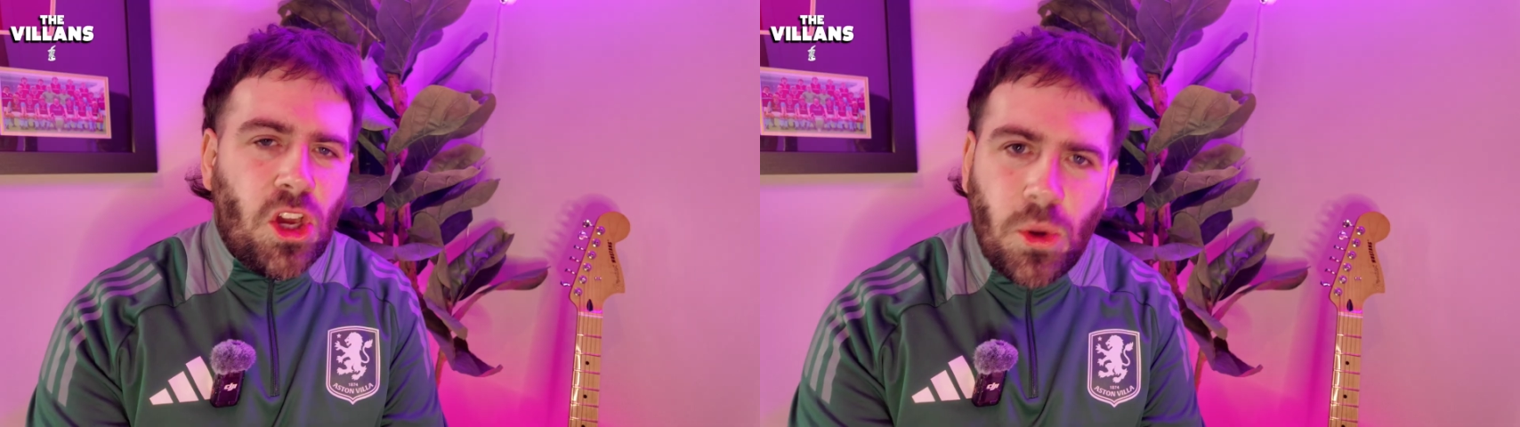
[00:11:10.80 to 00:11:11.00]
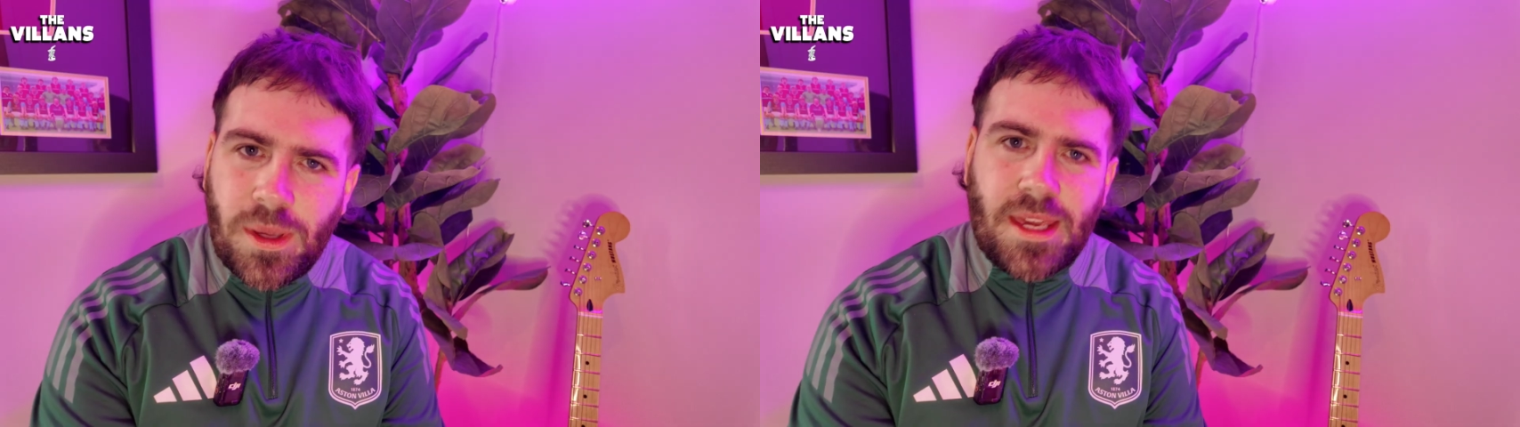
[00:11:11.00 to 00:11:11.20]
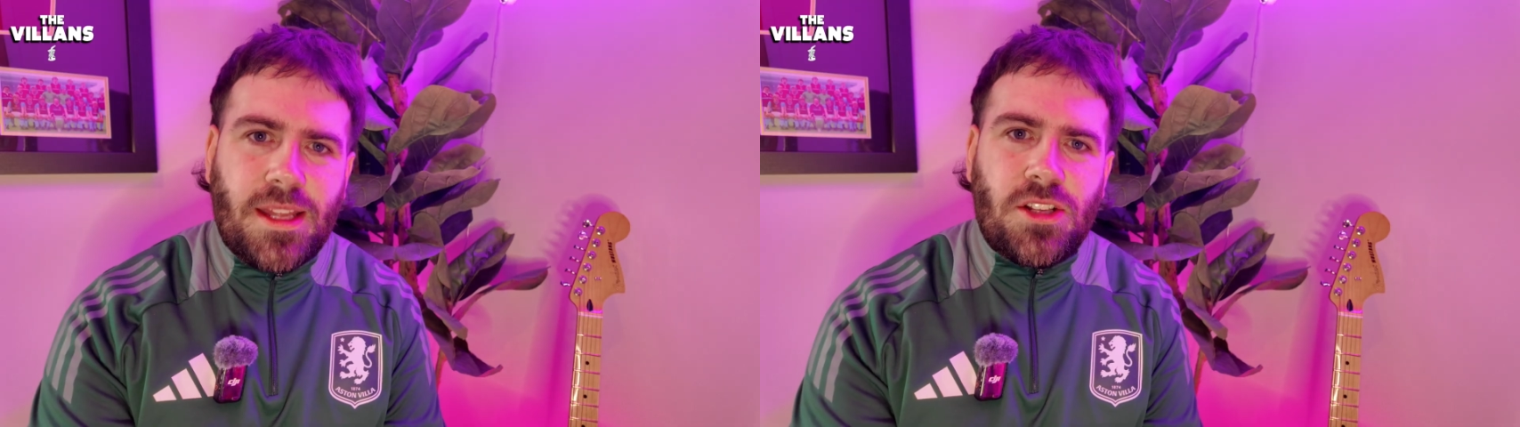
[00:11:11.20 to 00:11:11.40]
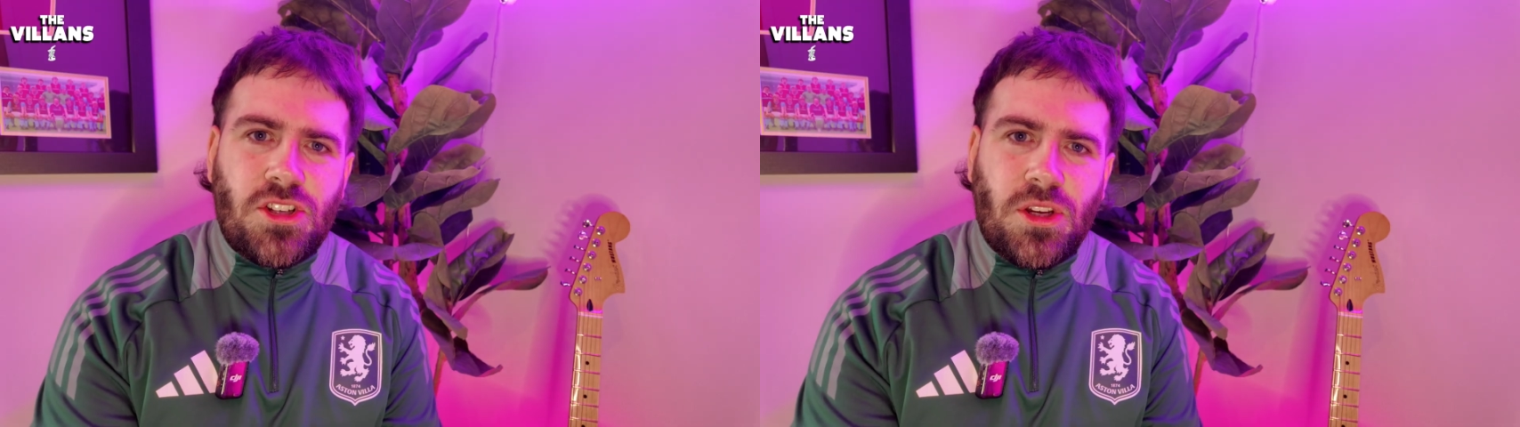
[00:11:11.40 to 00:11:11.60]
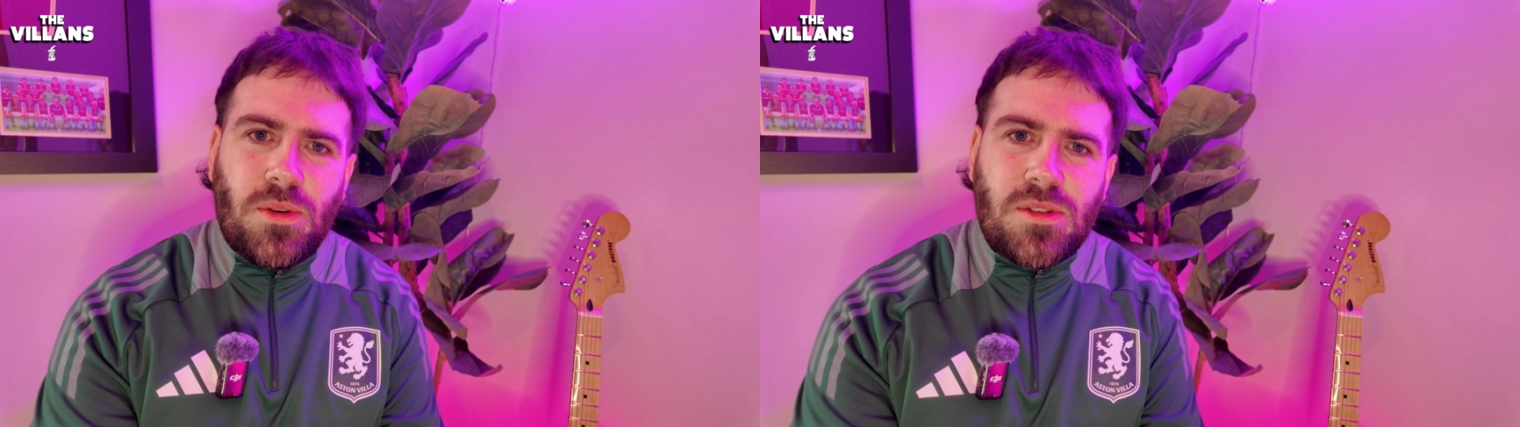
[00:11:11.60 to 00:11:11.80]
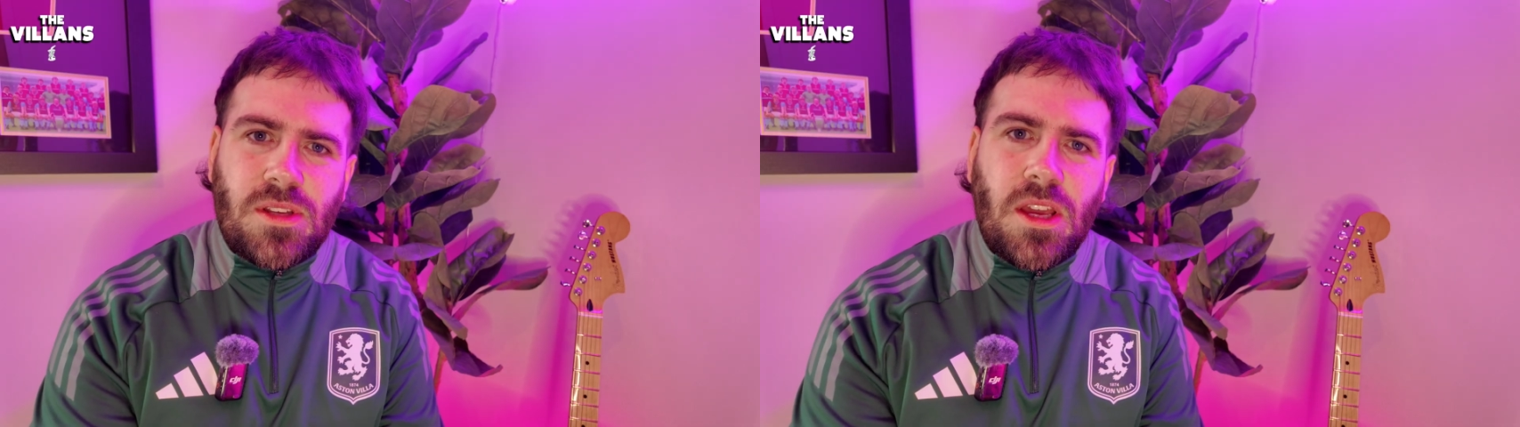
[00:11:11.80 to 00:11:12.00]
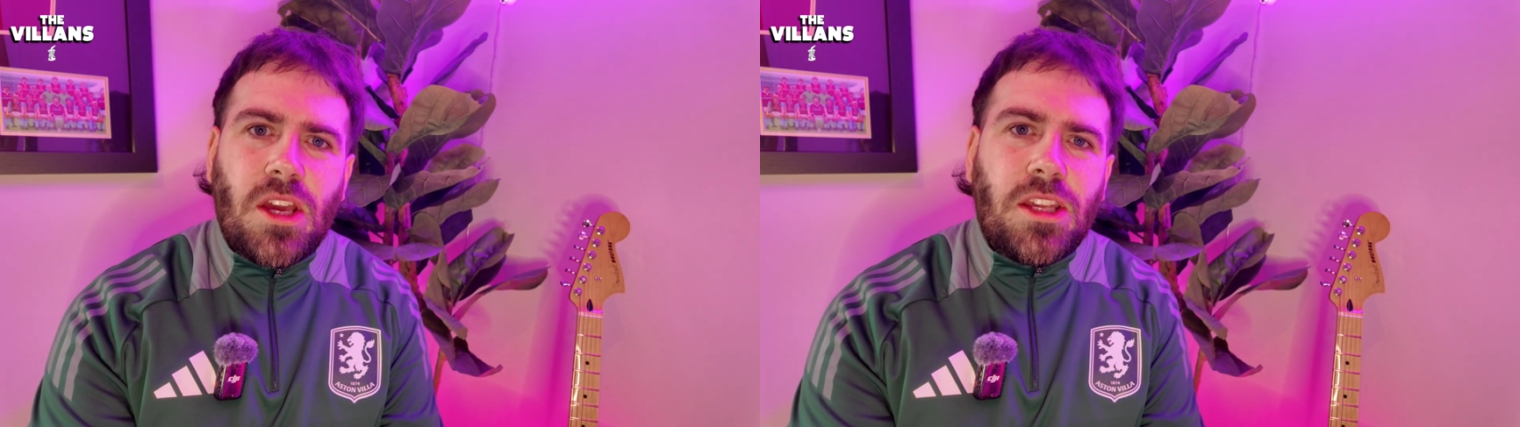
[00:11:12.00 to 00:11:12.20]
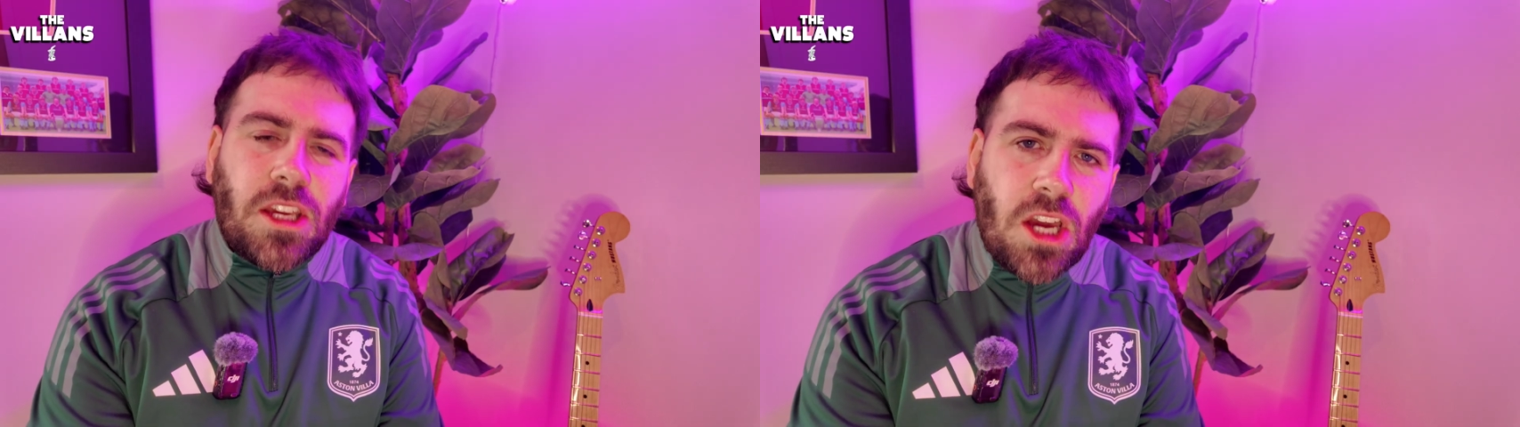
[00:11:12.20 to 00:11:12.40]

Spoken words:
Who are you going to choose? You're